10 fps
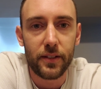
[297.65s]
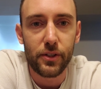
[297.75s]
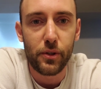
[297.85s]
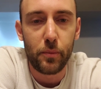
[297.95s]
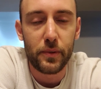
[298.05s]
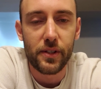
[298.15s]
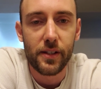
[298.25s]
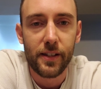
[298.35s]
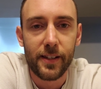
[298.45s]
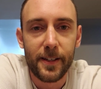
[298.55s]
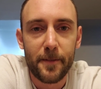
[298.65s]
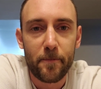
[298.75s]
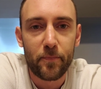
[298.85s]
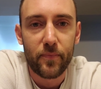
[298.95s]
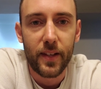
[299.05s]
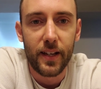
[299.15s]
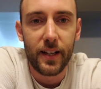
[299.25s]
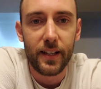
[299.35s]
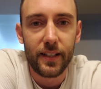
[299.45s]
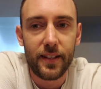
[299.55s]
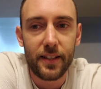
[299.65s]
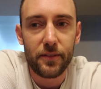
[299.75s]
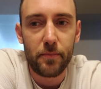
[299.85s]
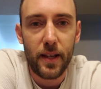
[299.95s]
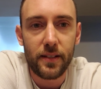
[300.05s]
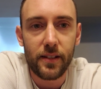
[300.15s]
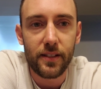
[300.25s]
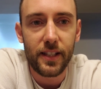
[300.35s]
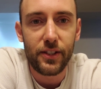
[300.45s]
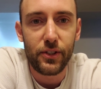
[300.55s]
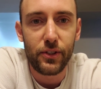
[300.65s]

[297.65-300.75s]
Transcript: soups uh, then basically